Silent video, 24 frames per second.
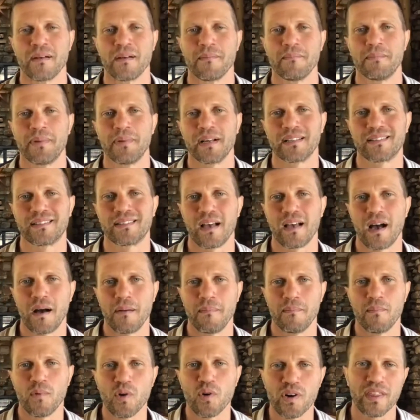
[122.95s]
But
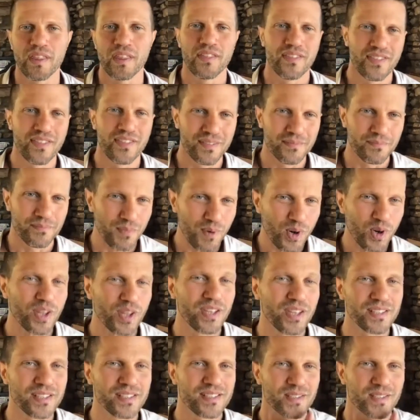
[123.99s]
more
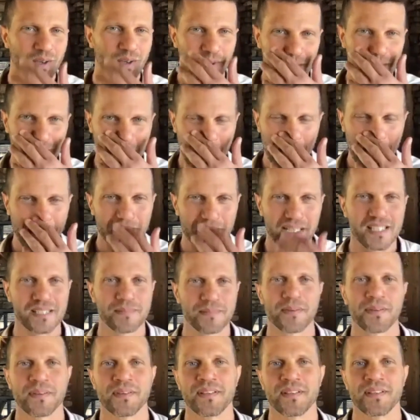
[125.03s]
than so, that I
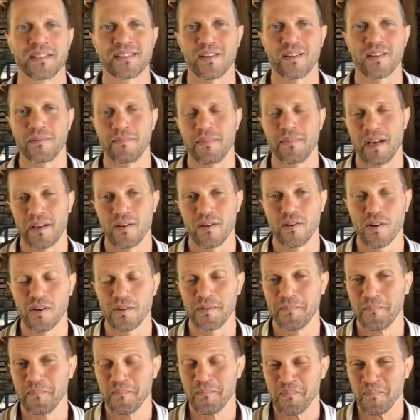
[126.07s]
experienced on my
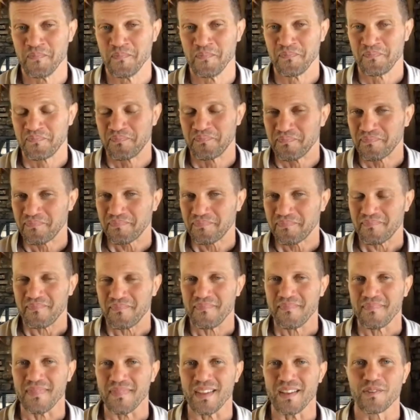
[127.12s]
own,
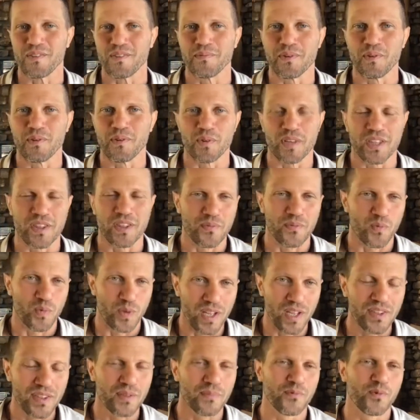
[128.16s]

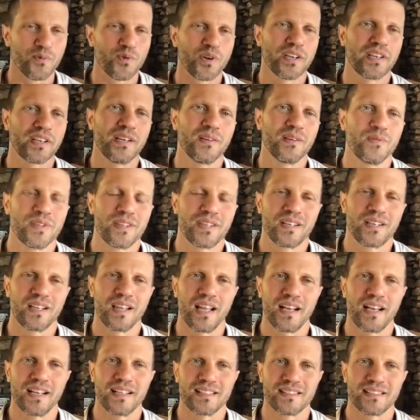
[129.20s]
with working with
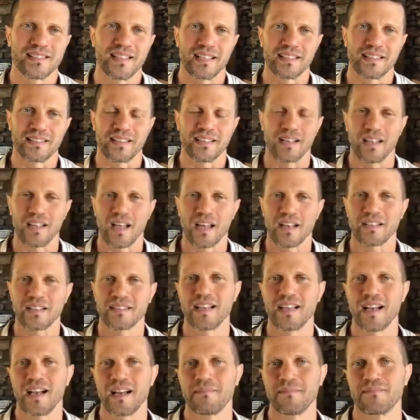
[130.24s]
clients, that a lot of
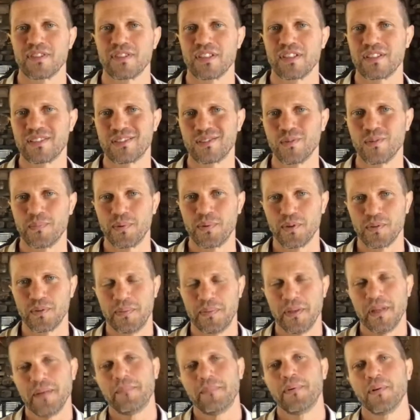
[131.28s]
time, just to put
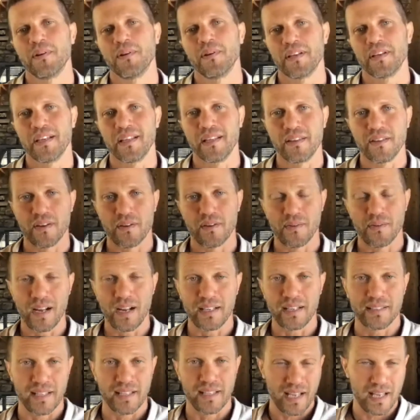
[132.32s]
people in the
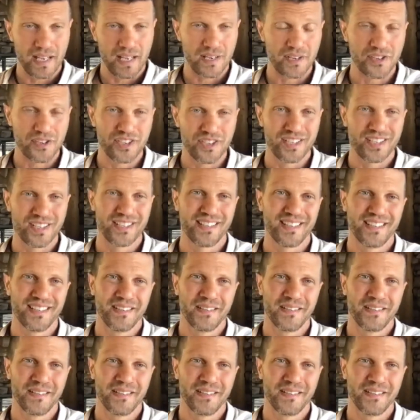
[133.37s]
right energy,